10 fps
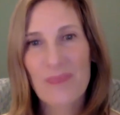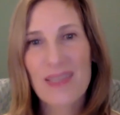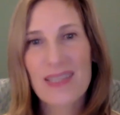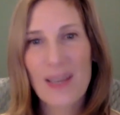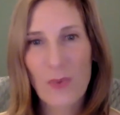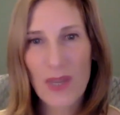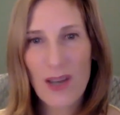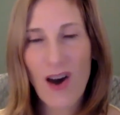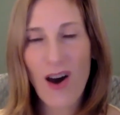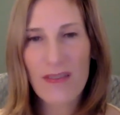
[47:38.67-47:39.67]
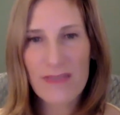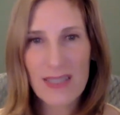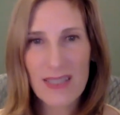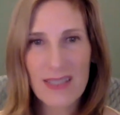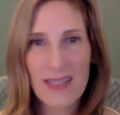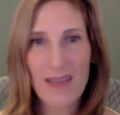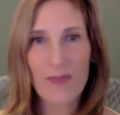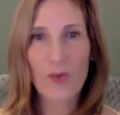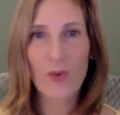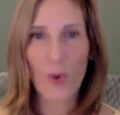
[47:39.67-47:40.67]
is that we often
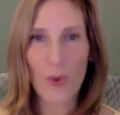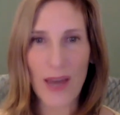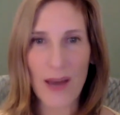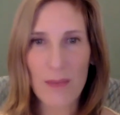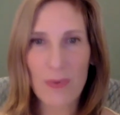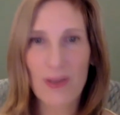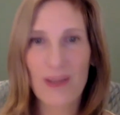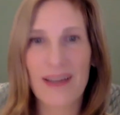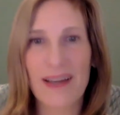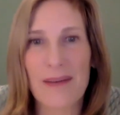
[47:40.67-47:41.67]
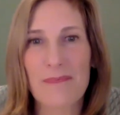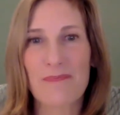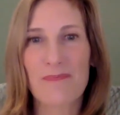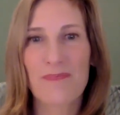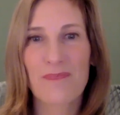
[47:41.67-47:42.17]
have grown up um,